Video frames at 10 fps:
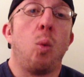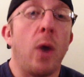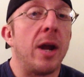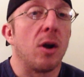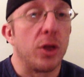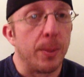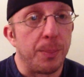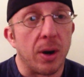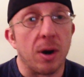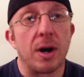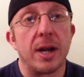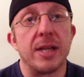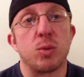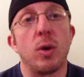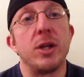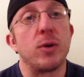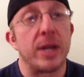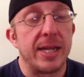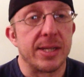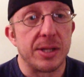weight on the bar is what you
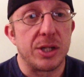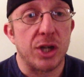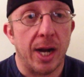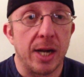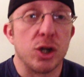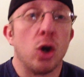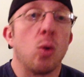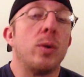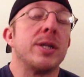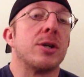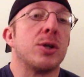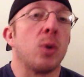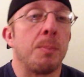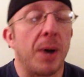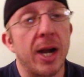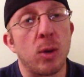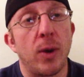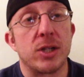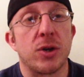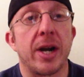can easily change. When you're doing body
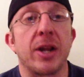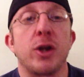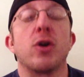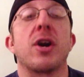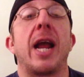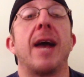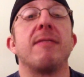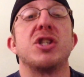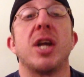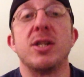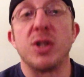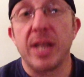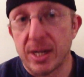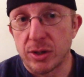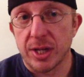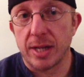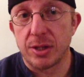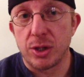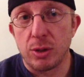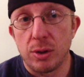weight training, you're going to have to change the
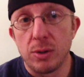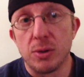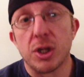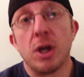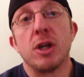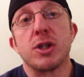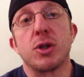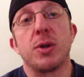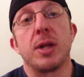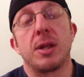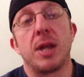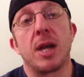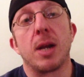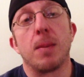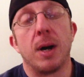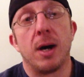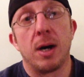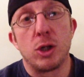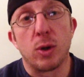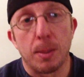exercises you use so that they can
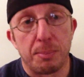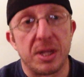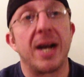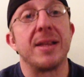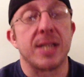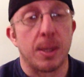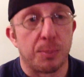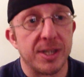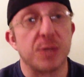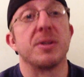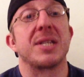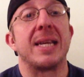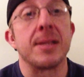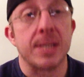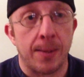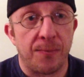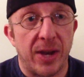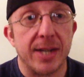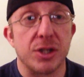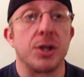you can apply the same principles in the same
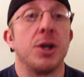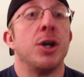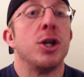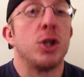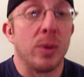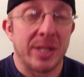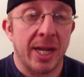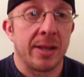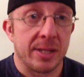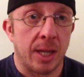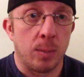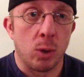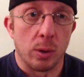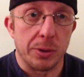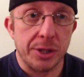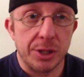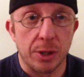fashion to attain the same goals.